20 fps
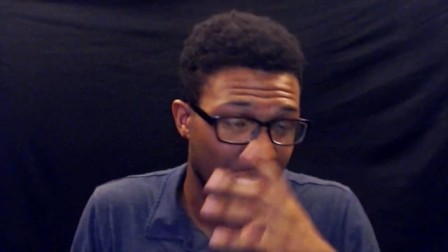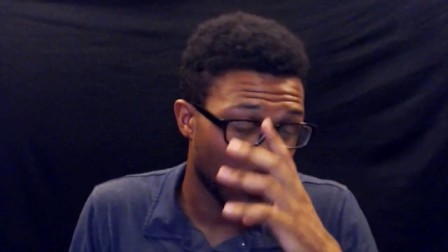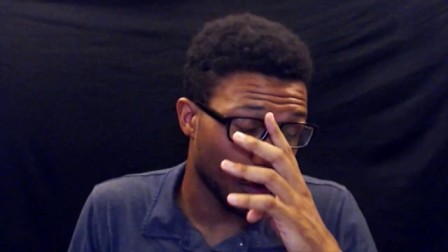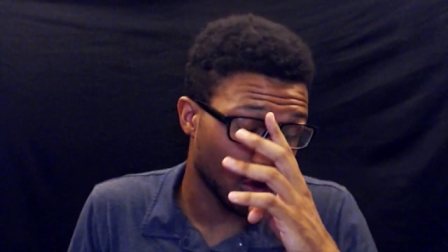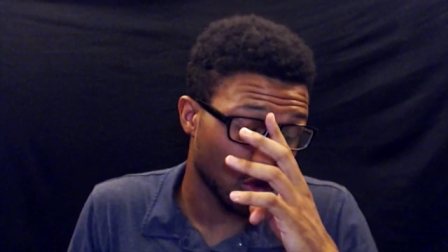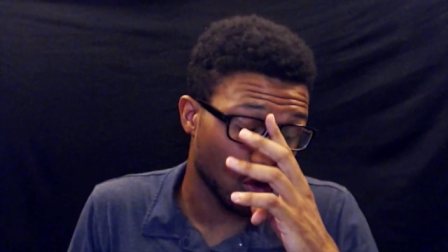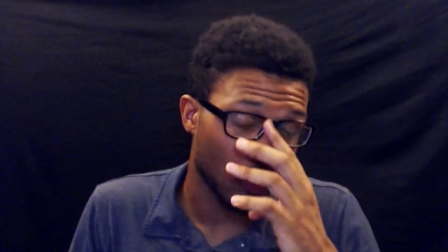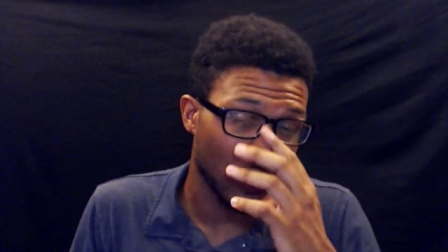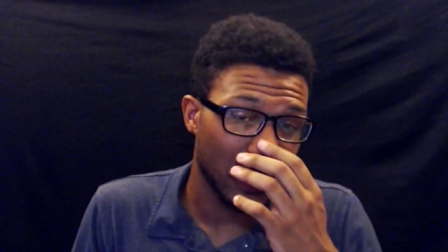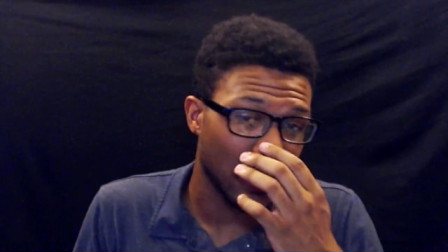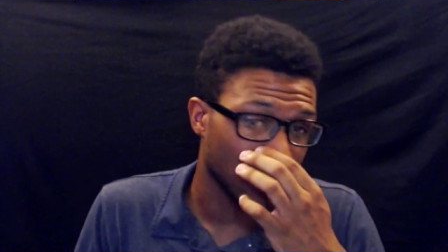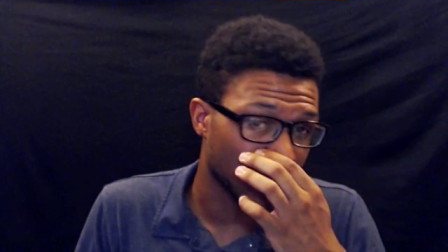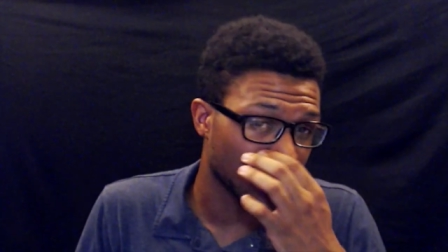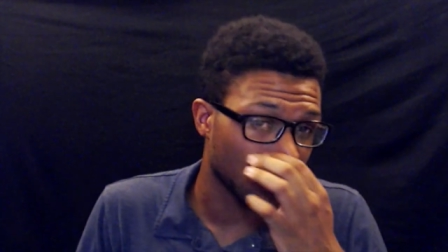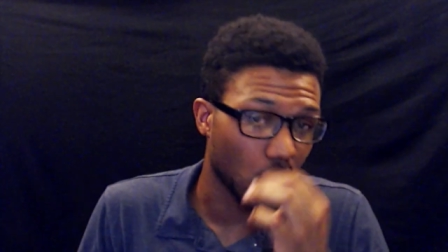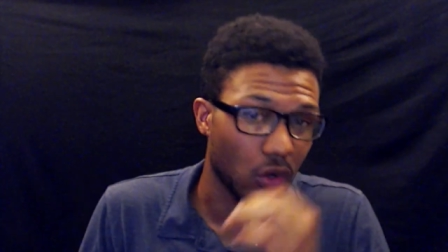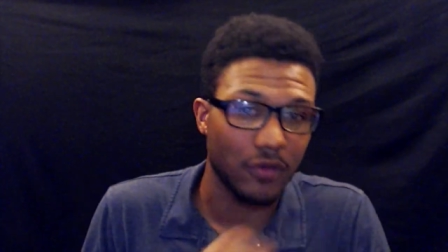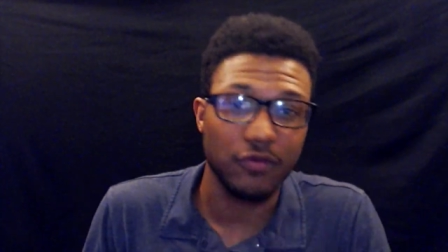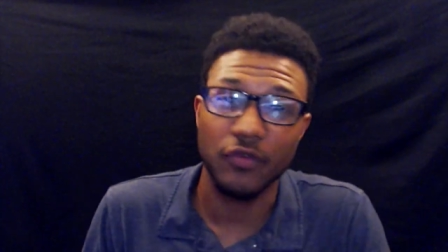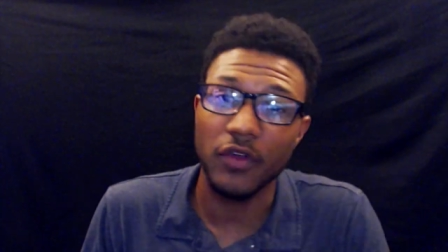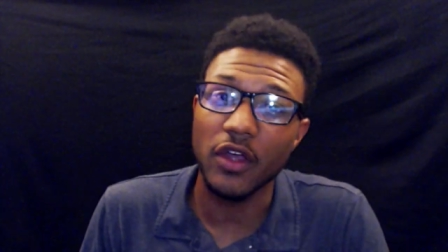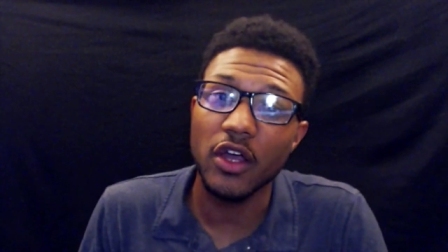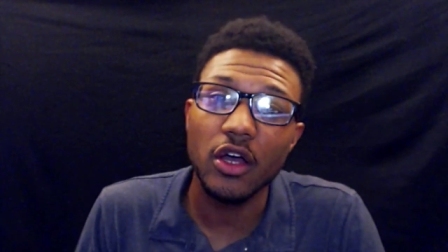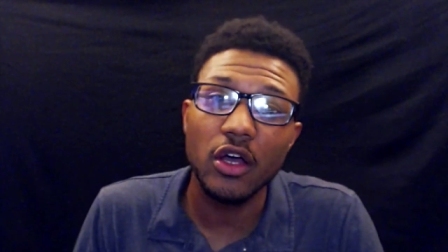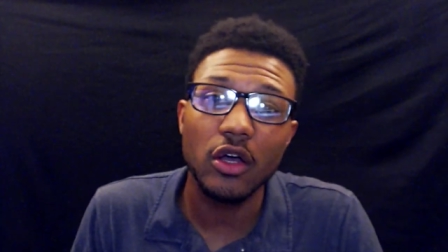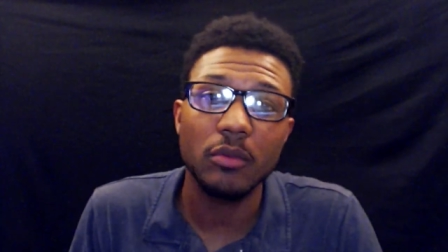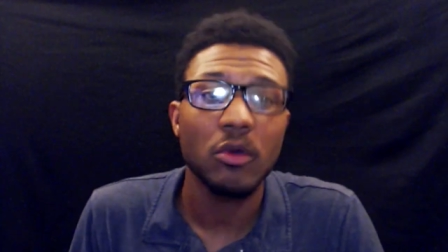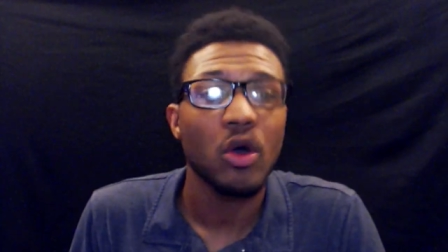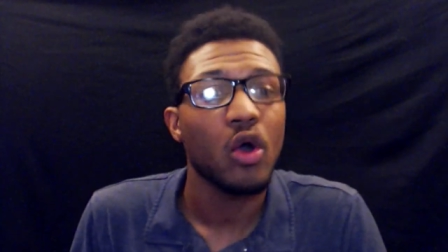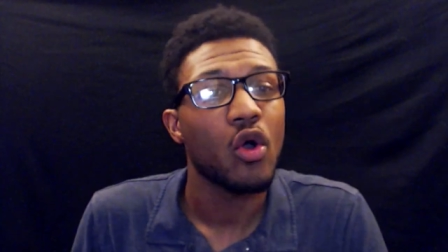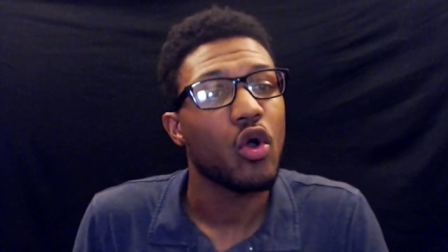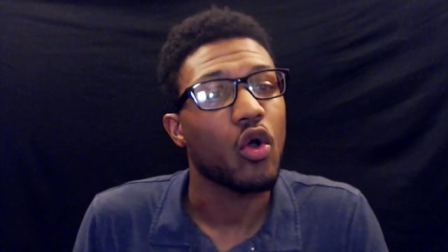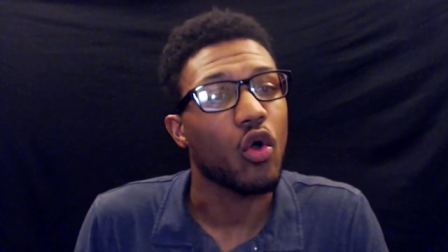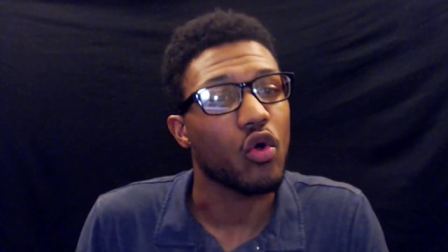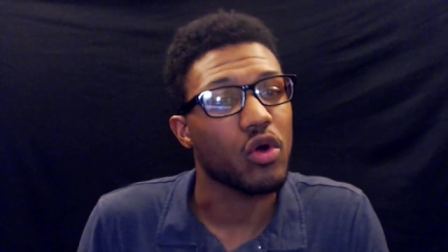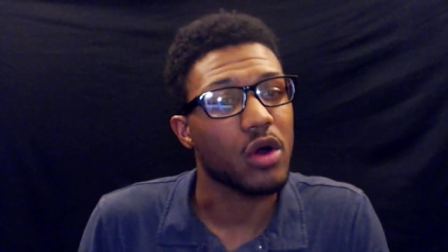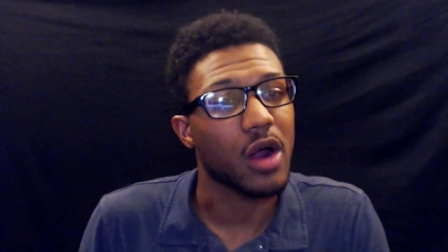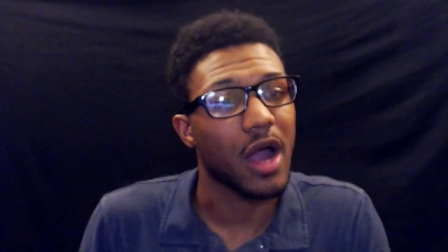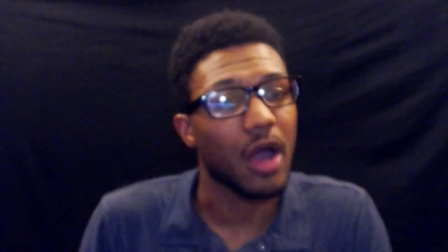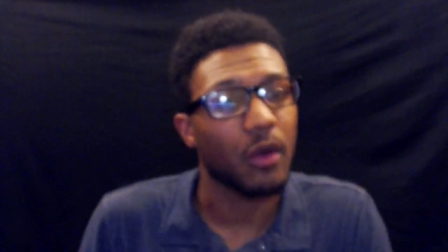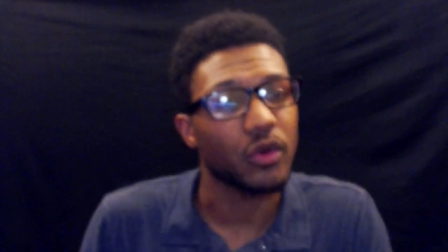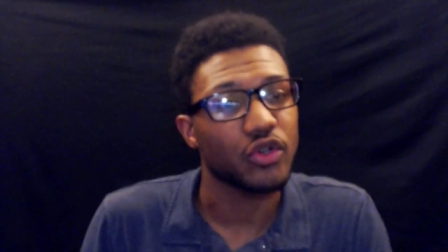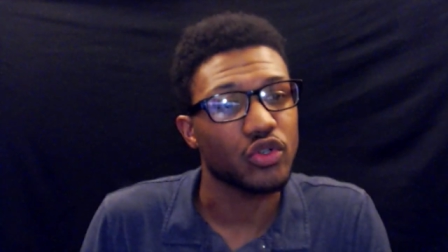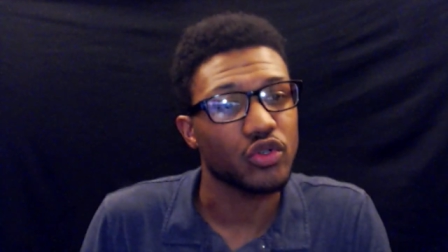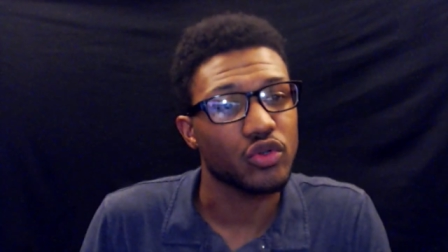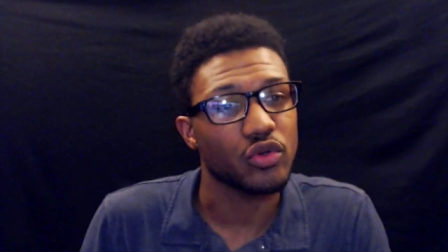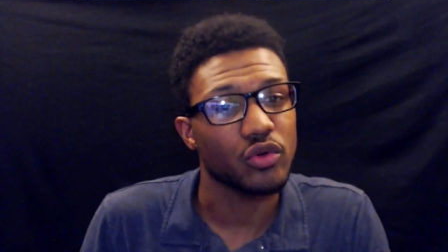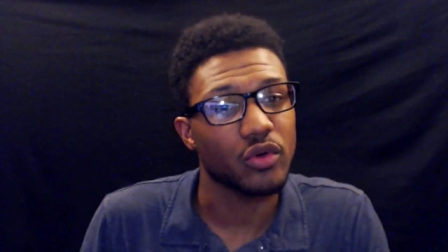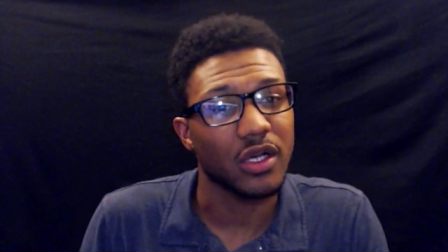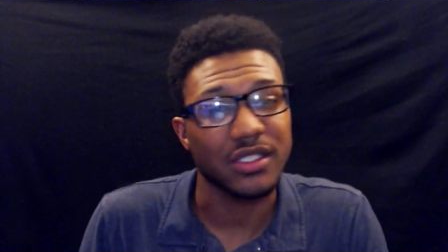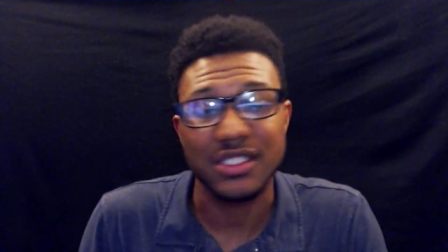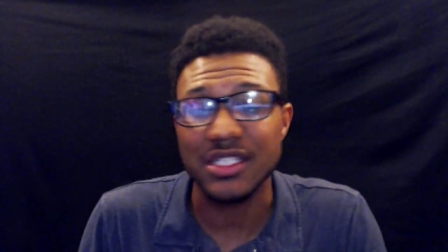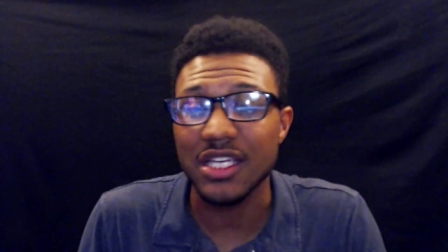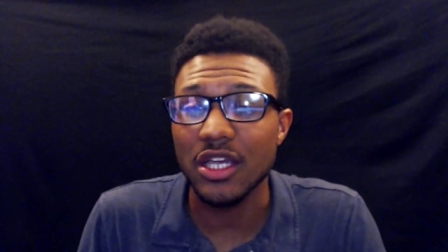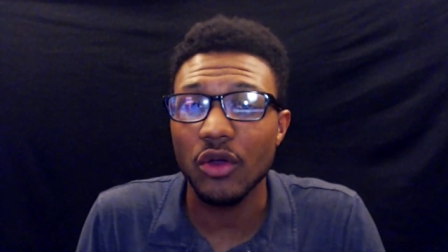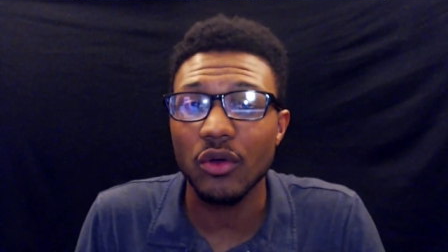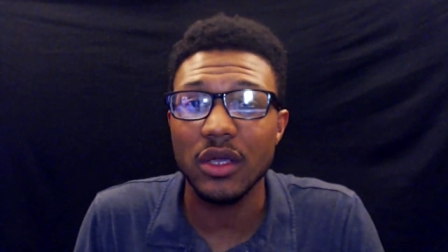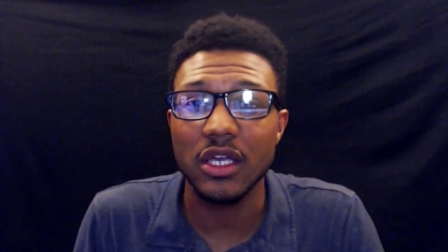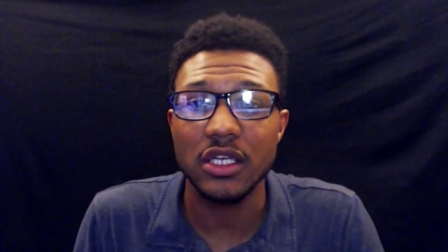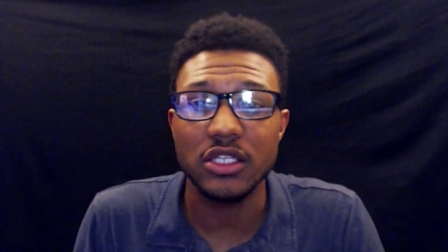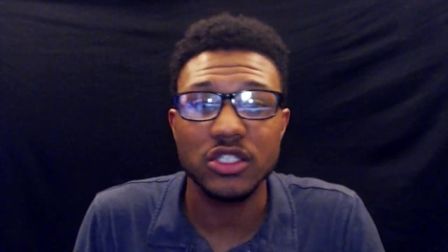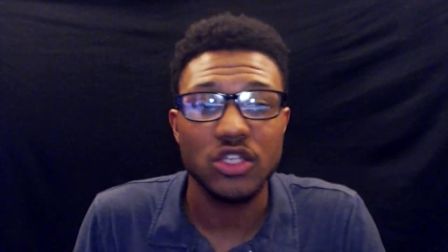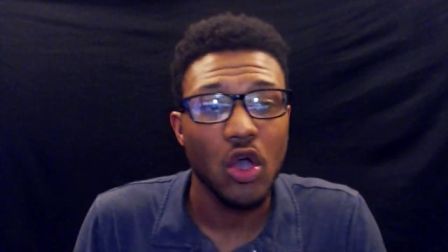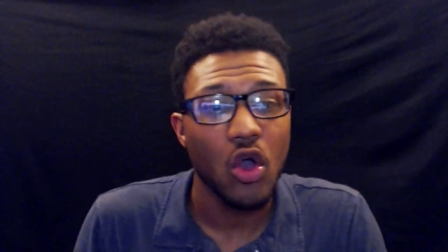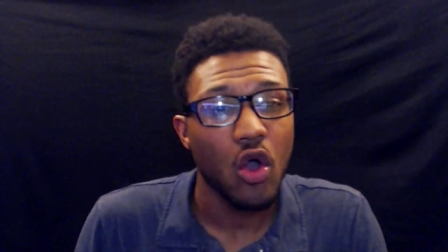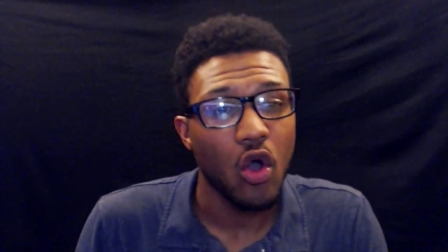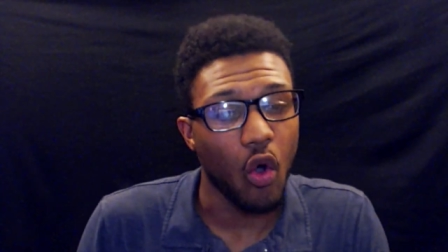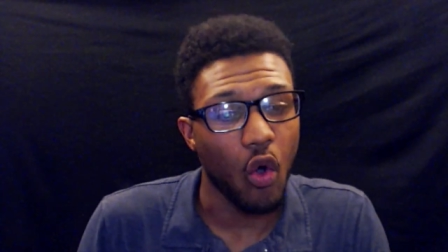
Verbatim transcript: I would create a short film, or I would do a series,